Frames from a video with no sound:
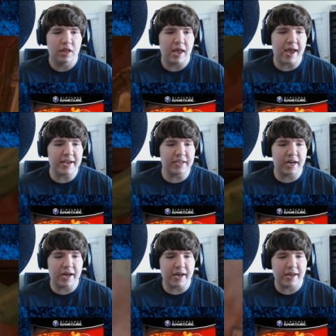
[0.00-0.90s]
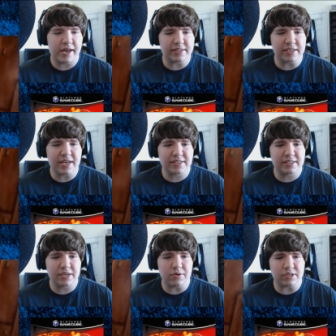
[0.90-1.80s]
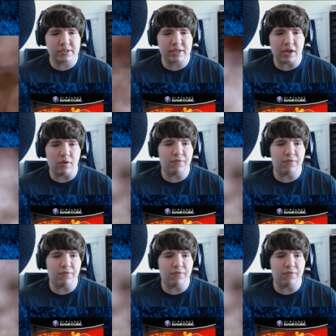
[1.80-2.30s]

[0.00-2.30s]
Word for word: And, uh, it's a necessary skill.